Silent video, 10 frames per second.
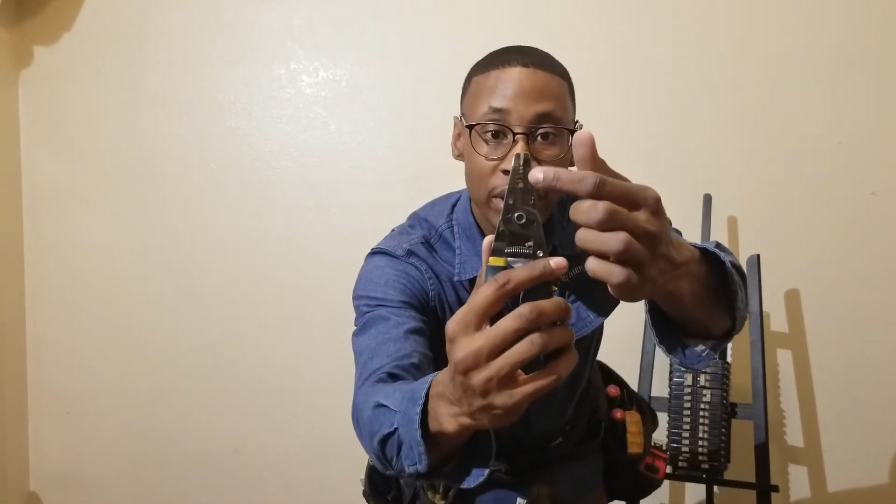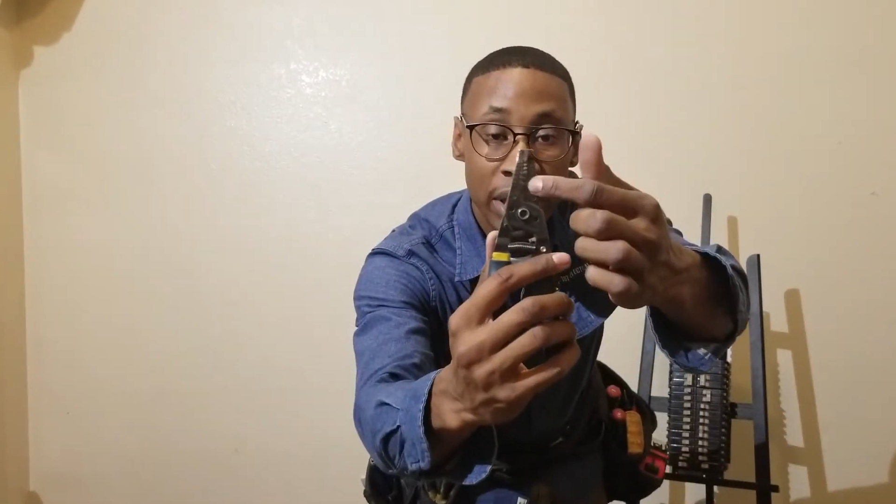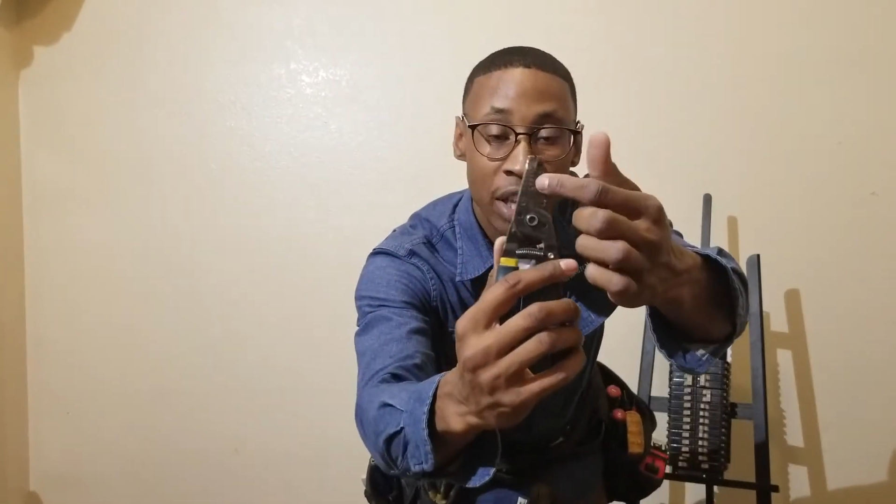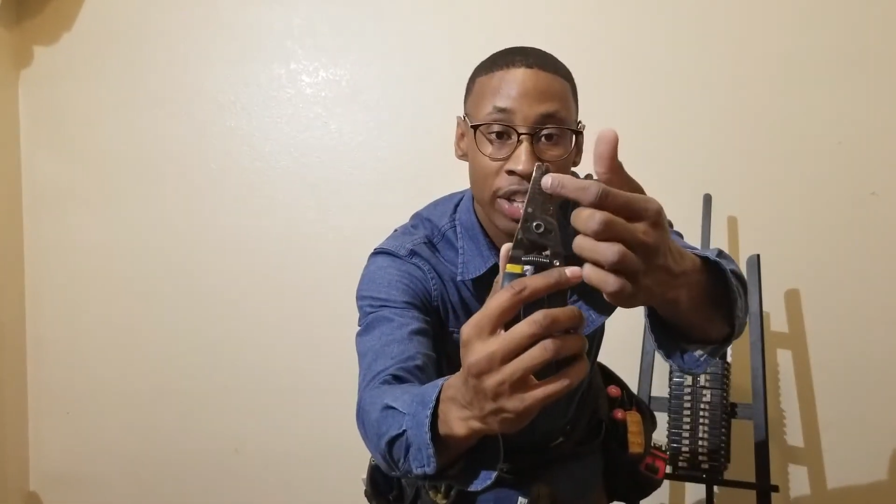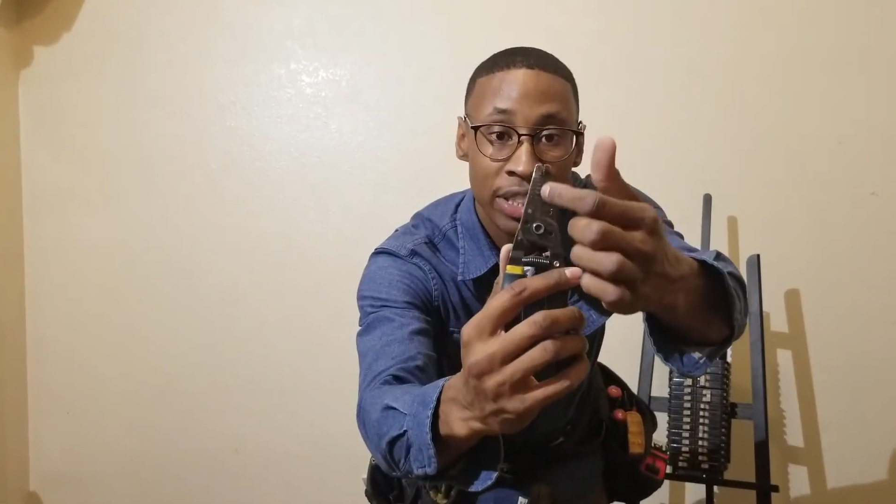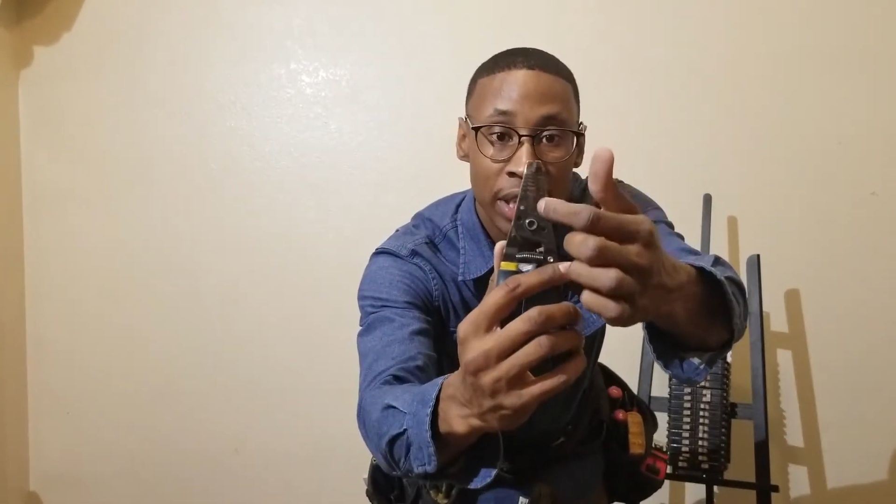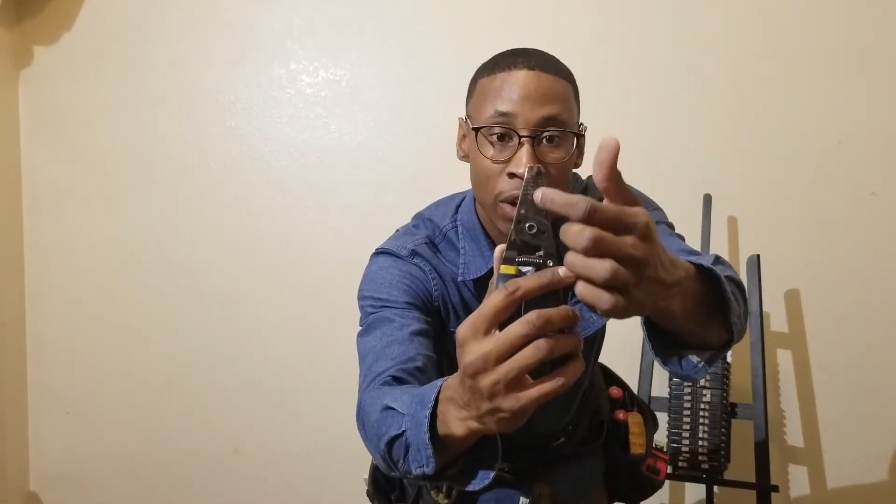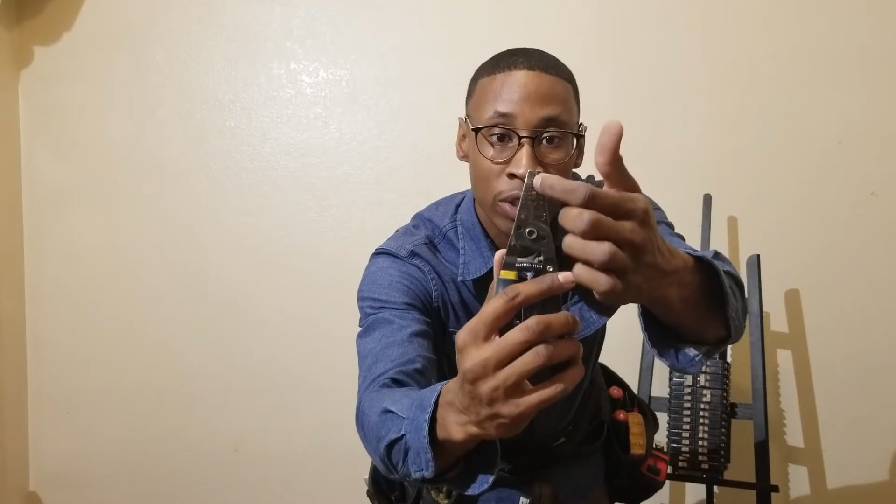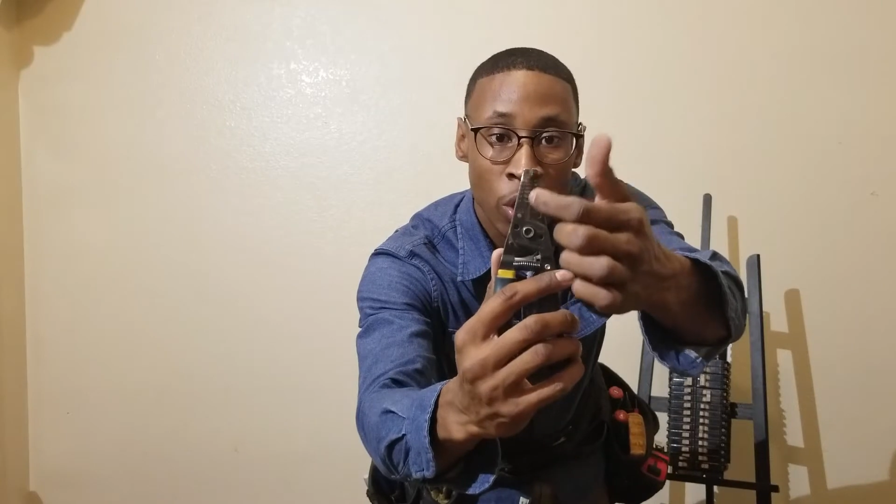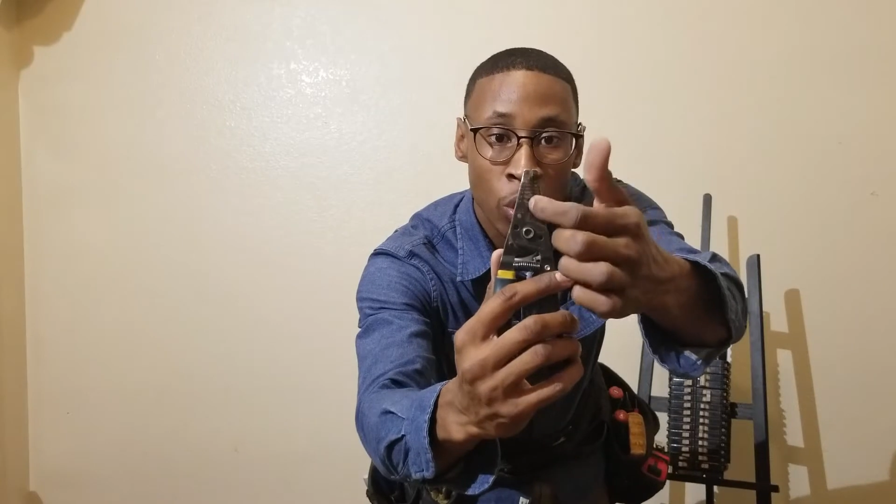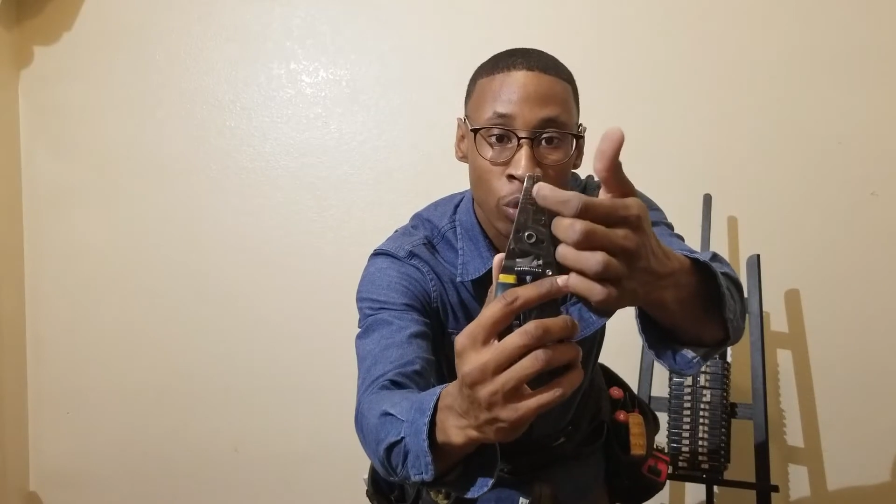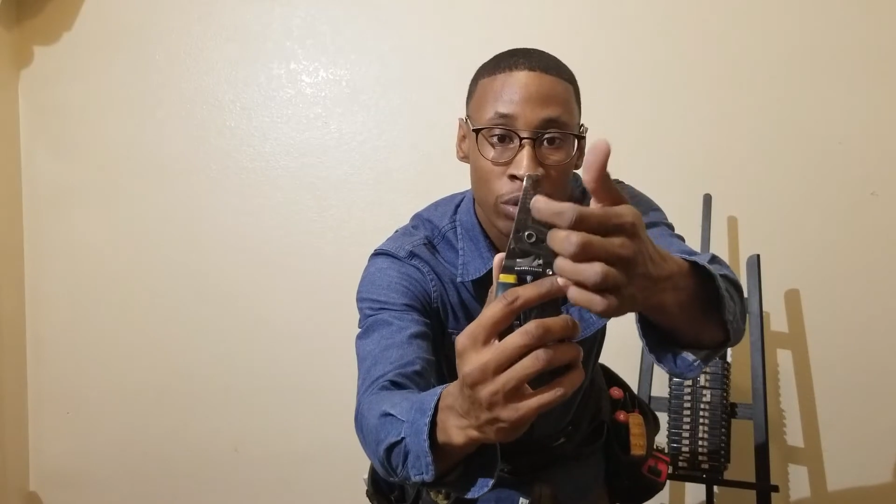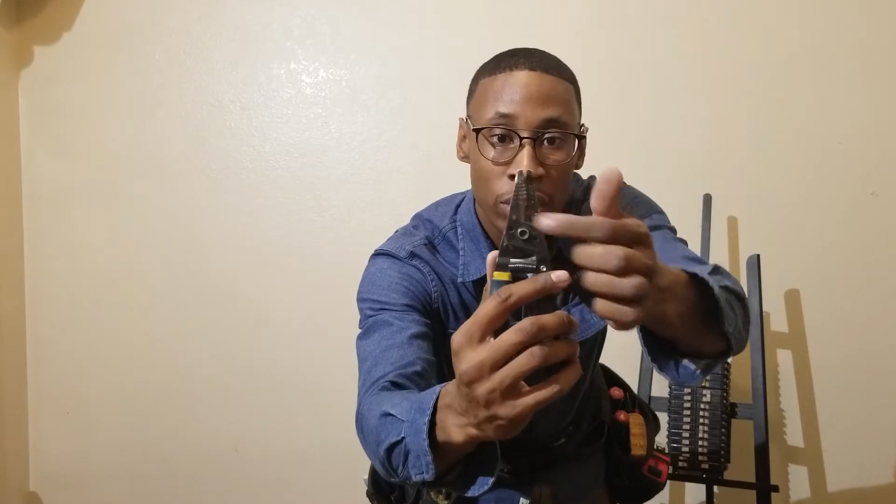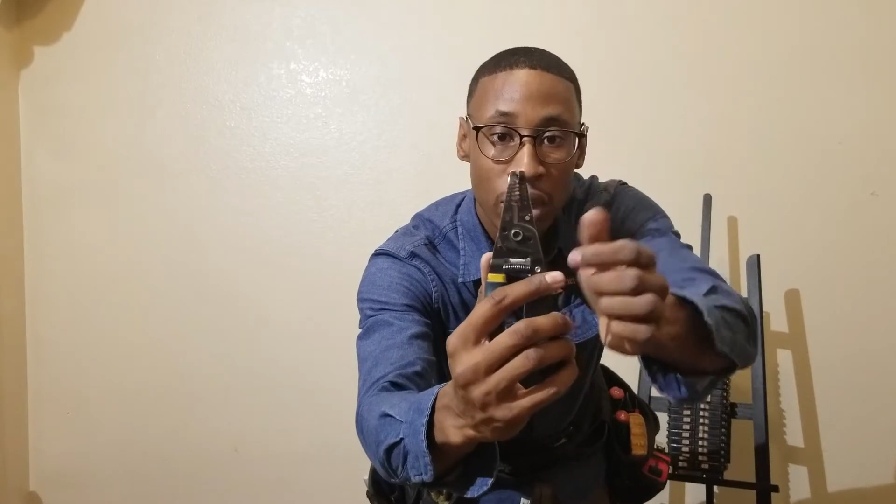you can see those holes.